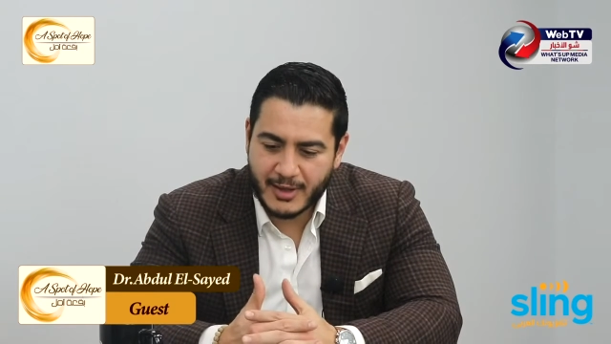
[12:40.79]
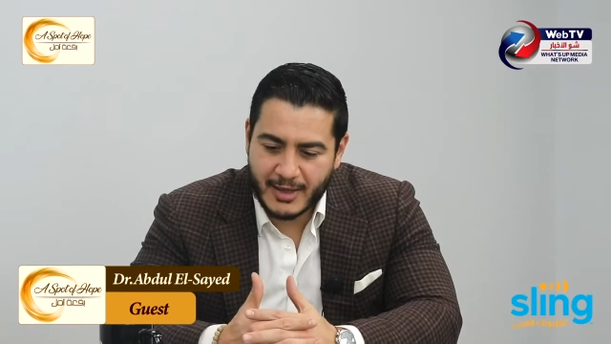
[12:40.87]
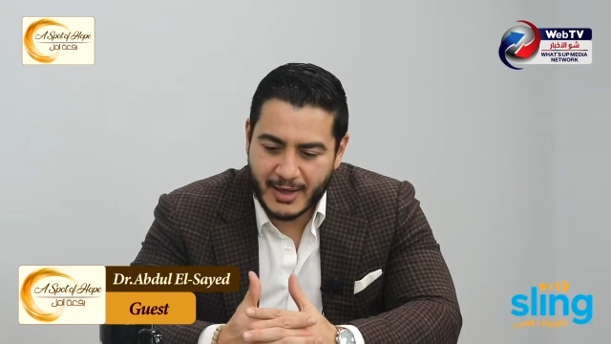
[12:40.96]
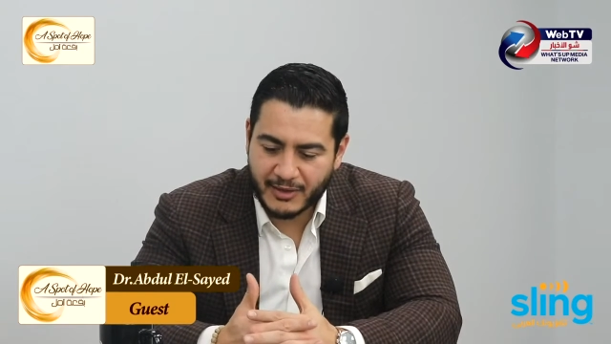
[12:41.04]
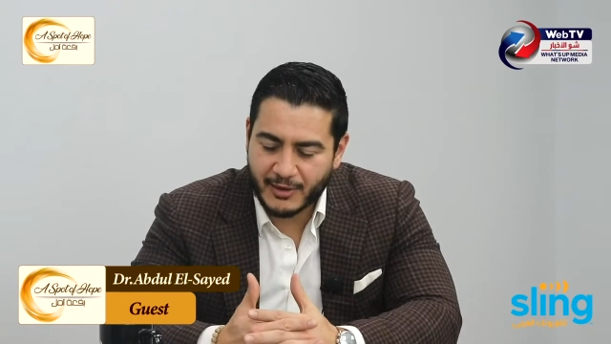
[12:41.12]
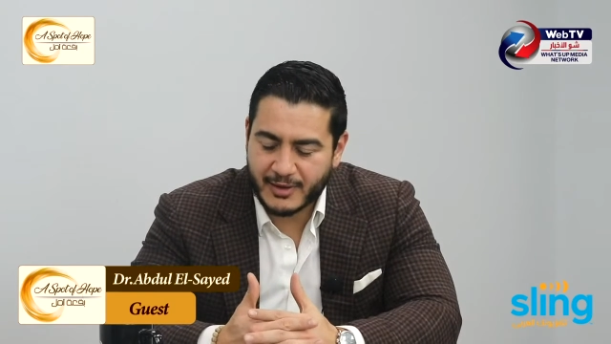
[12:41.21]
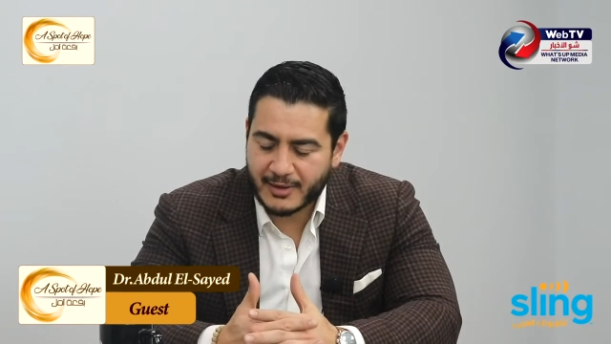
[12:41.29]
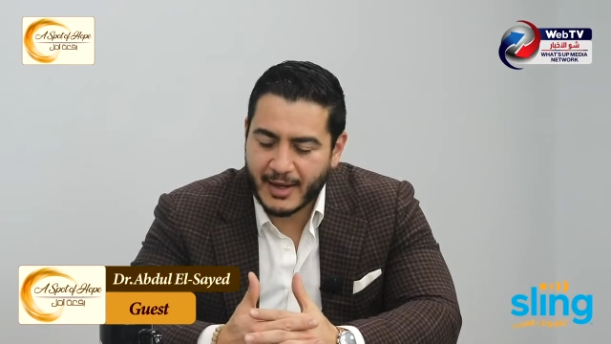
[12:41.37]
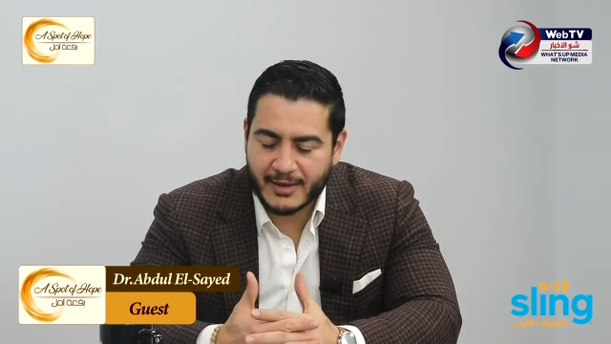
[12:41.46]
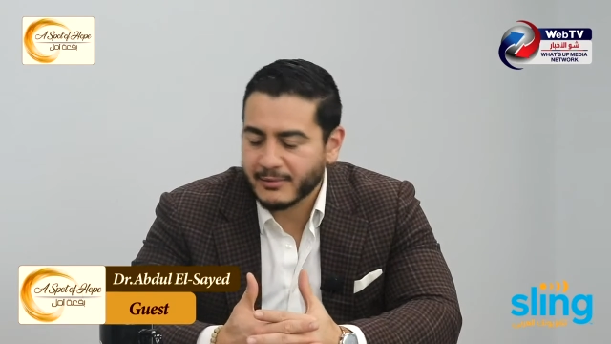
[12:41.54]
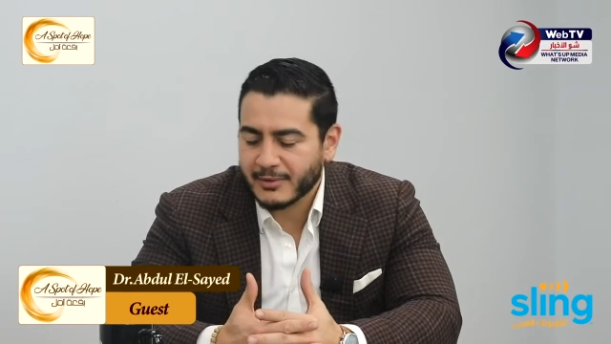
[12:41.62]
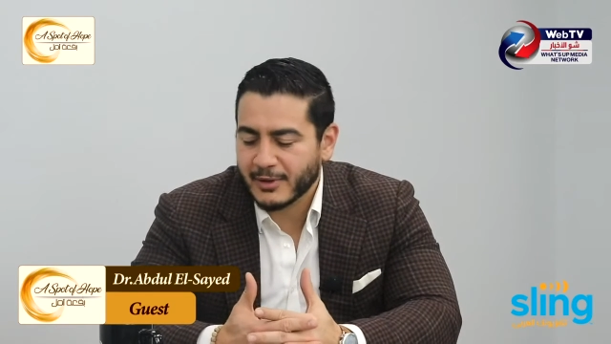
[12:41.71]
and I thought
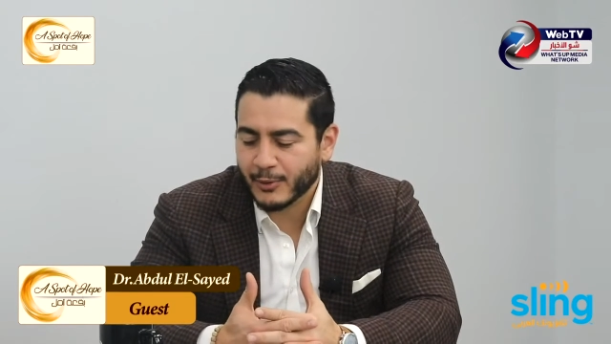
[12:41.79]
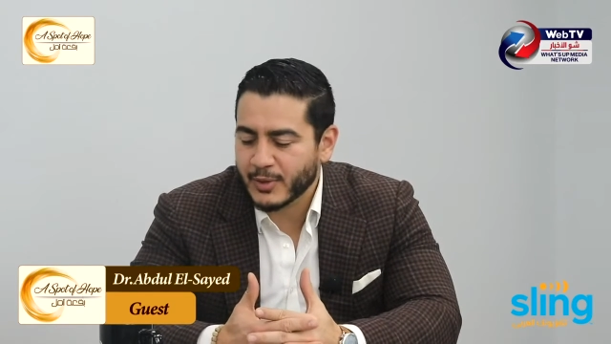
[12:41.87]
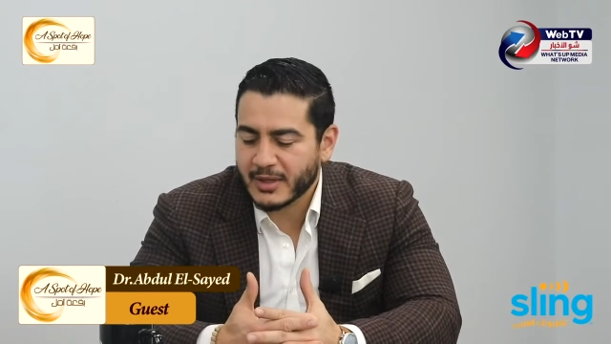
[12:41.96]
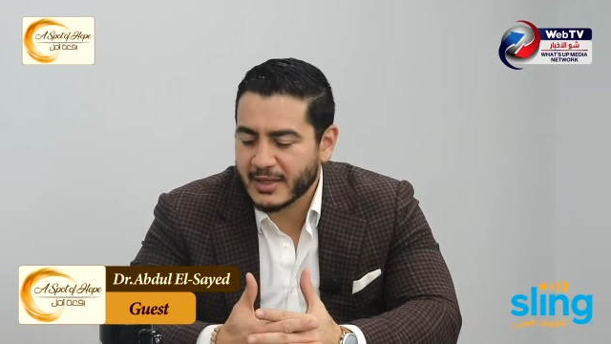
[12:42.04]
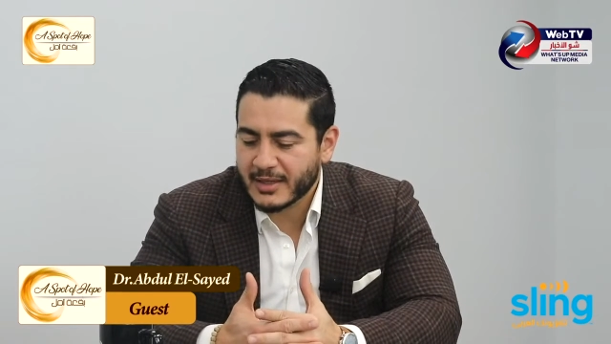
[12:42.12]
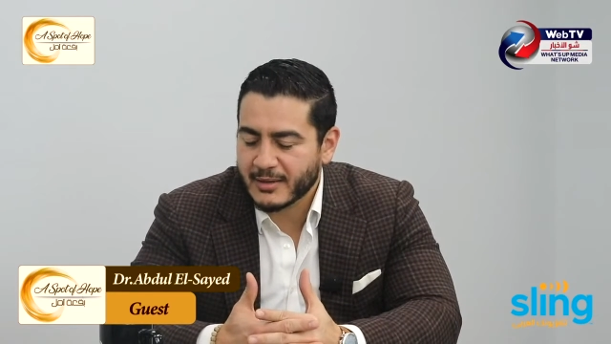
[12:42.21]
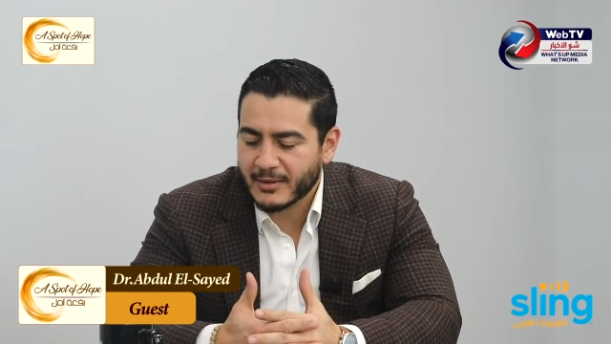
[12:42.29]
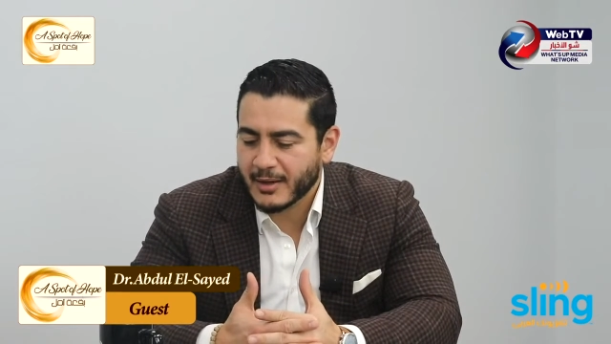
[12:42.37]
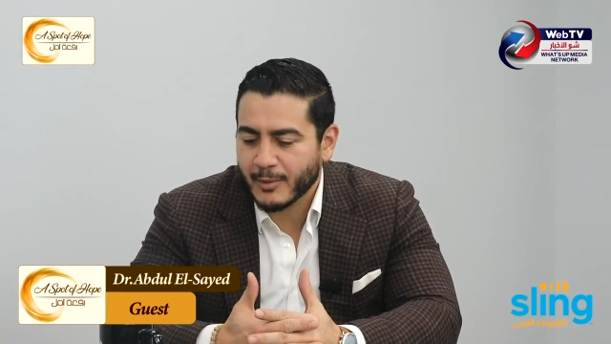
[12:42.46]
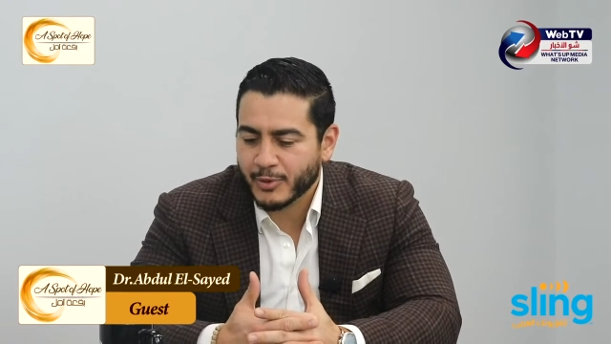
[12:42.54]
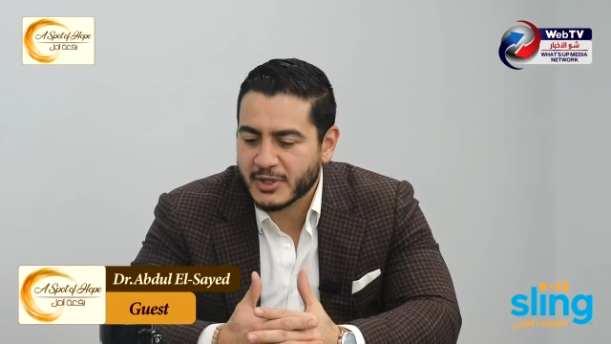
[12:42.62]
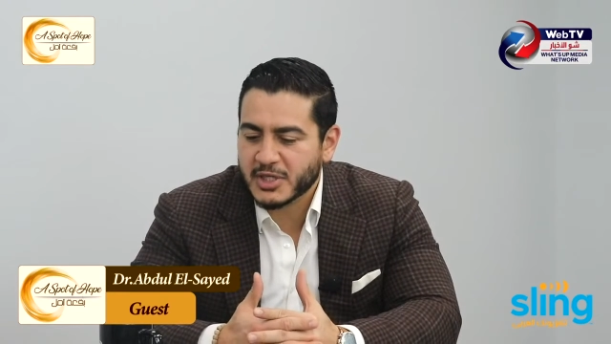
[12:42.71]
I really
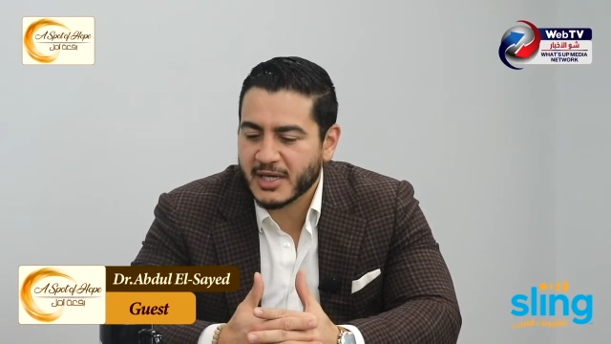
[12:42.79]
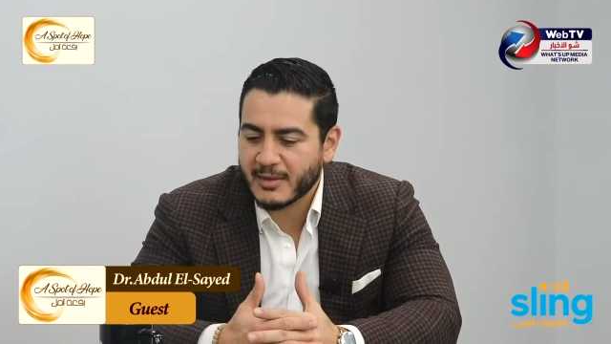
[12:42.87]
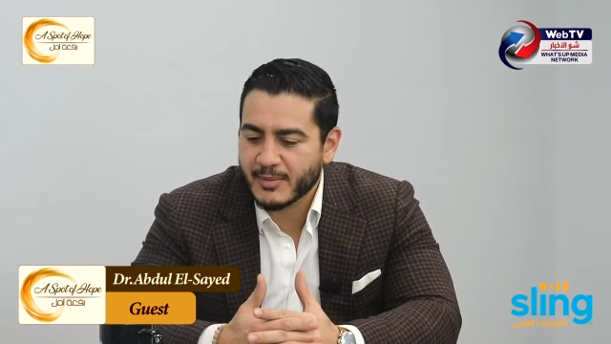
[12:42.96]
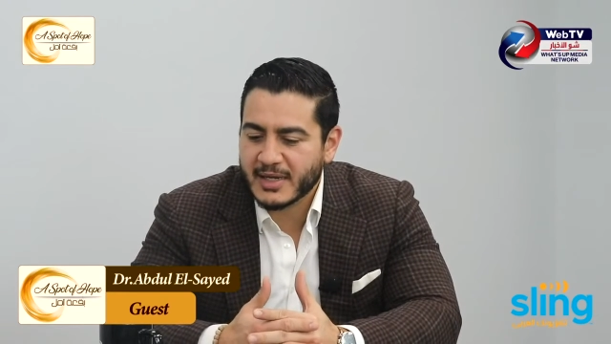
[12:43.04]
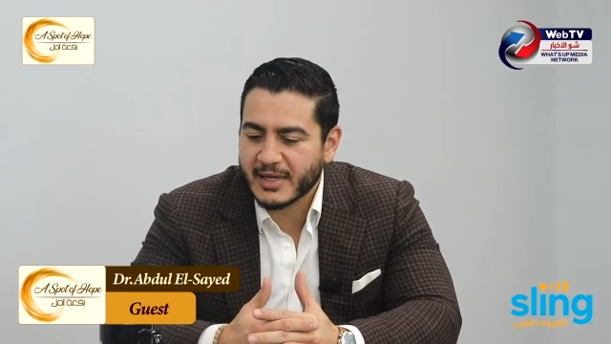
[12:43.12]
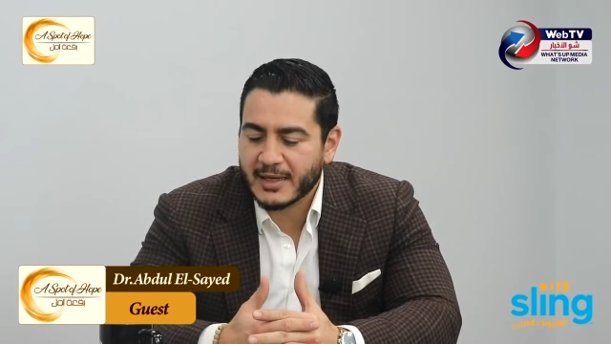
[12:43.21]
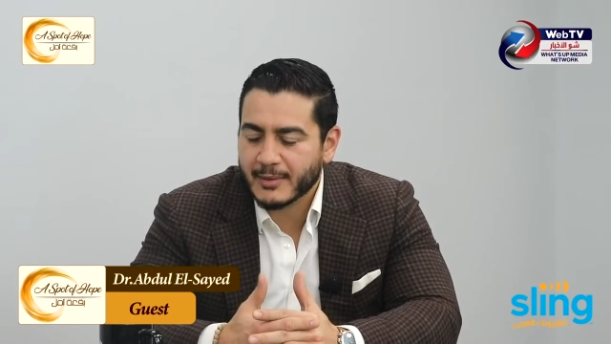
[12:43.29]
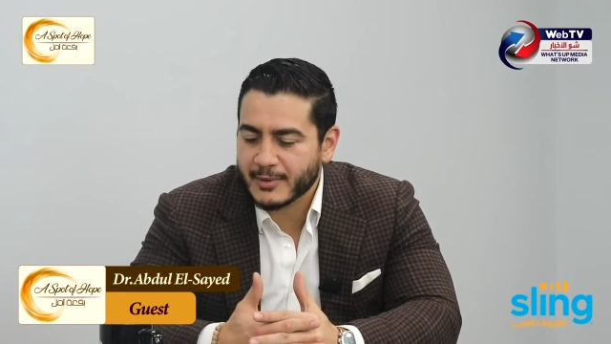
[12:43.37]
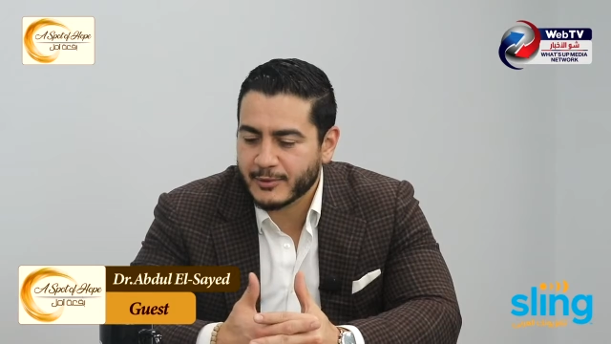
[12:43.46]
appreciated meeting him.